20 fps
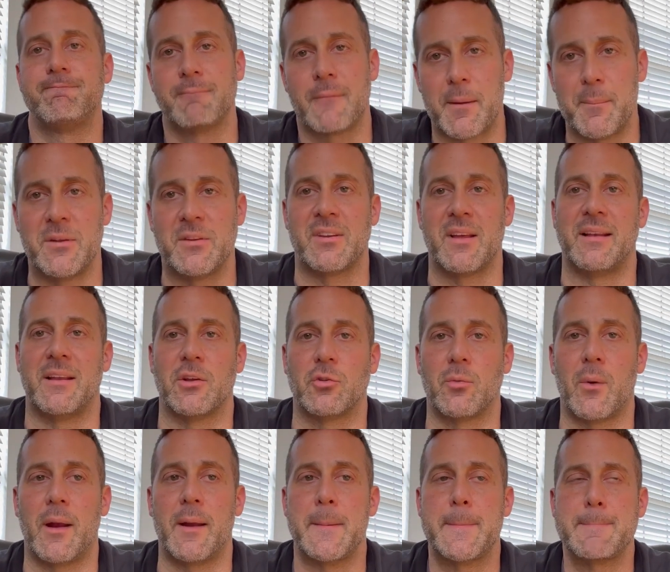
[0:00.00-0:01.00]
let me say it this
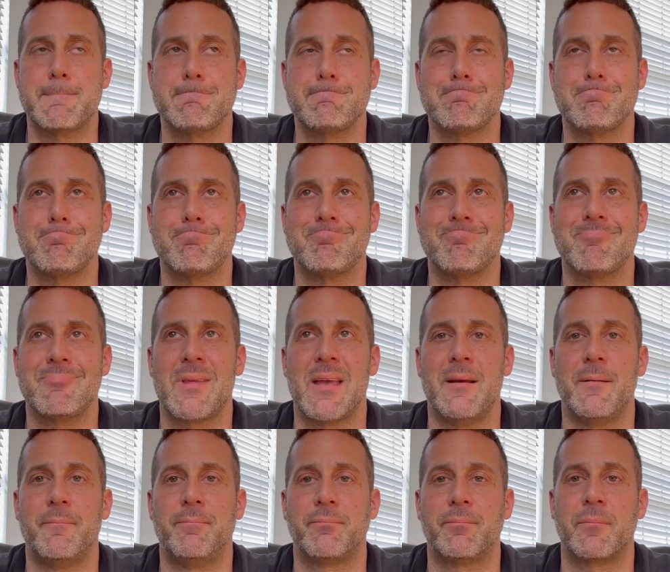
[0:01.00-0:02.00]
way,
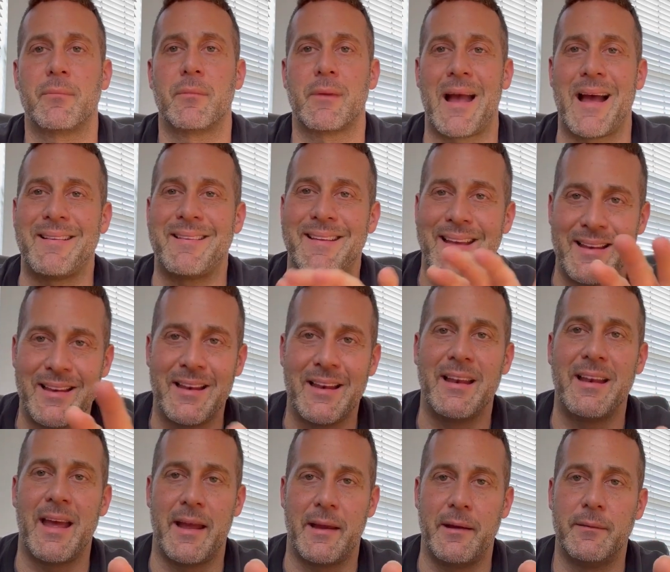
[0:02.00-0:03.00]
at the end of the
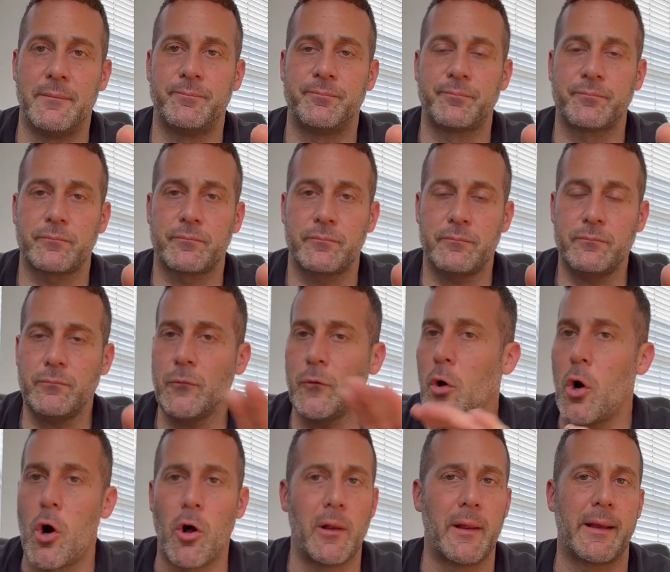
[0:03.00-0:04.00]
day,
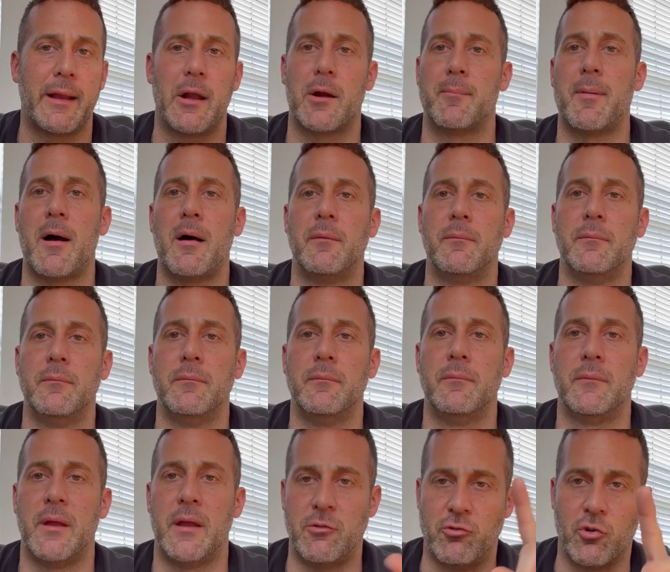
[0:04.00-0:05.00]
all I care about
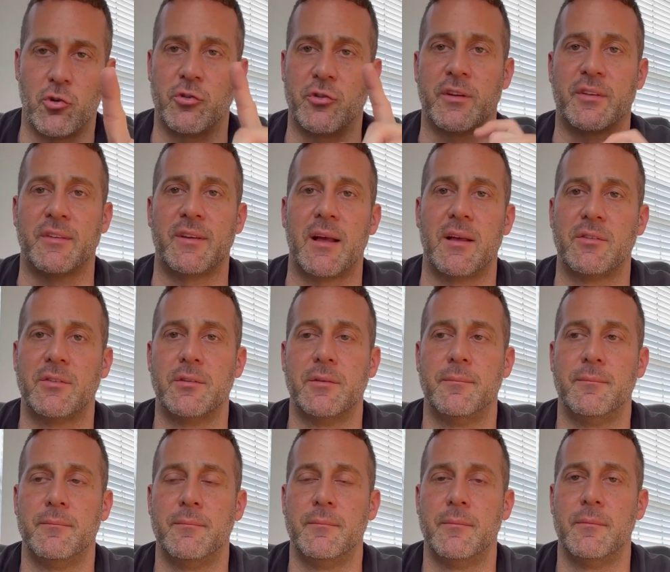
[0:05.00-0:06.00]
is your success.
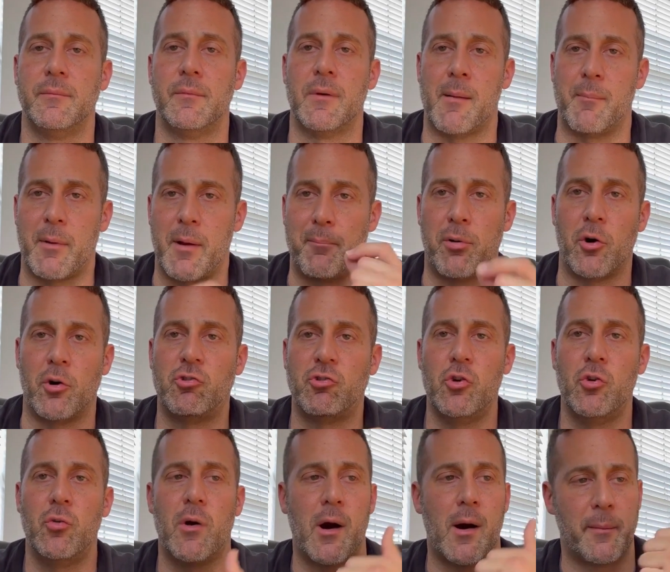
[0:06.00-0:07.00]
I'm gonna push
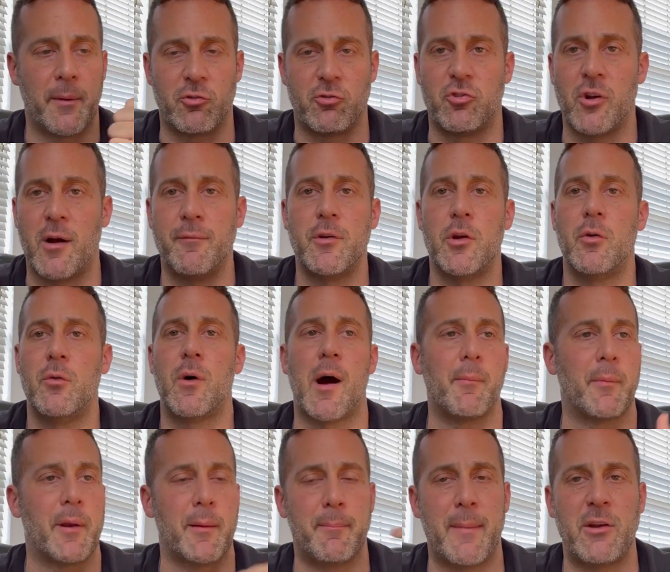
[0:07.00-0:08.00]
you, I'm gonna shove you,
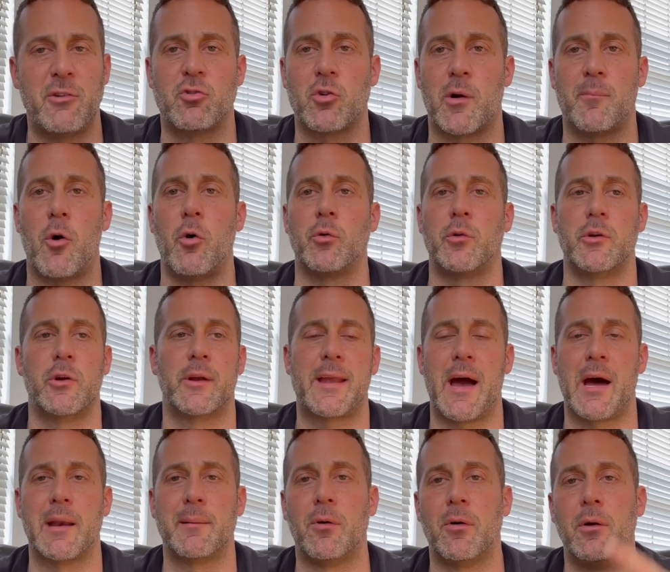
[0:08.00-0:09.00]
I'm gonna make sure I'm holding you
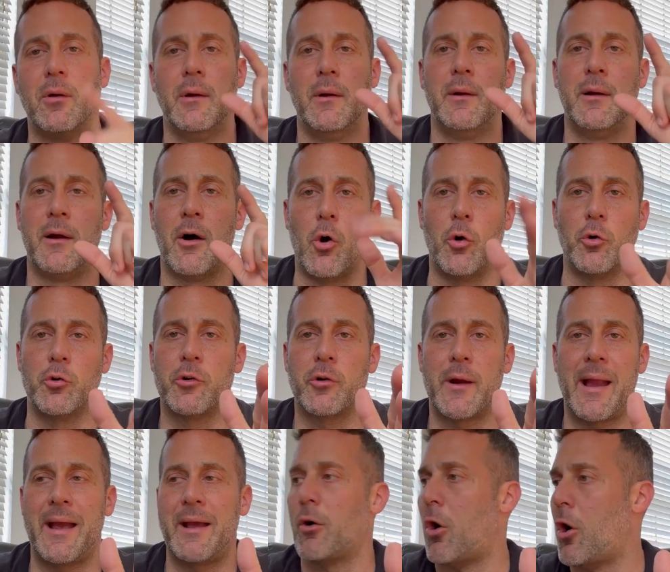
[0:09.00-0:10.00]
accountable, hold your
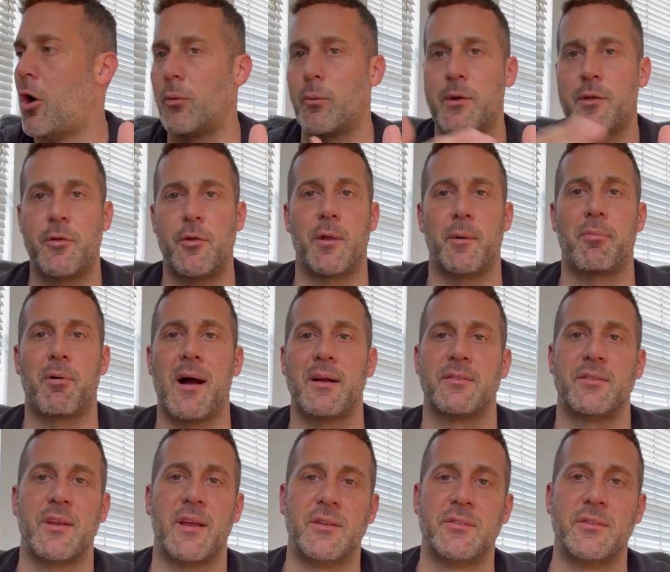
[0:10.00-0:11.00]
hand all the way through the
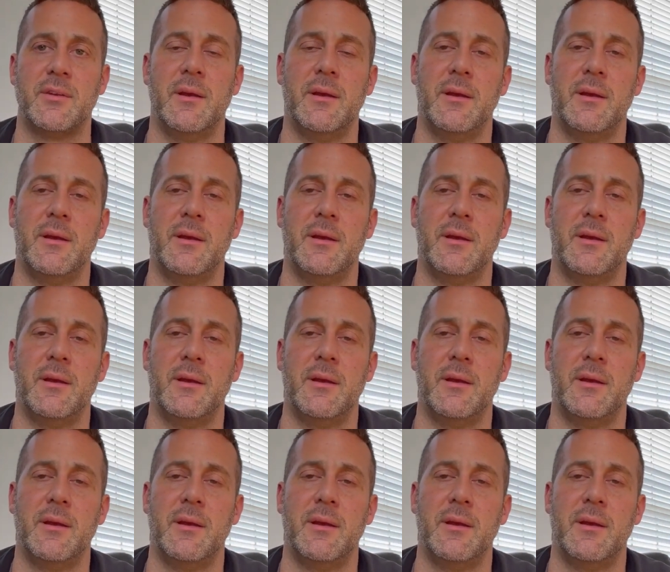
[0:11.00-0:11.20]
process,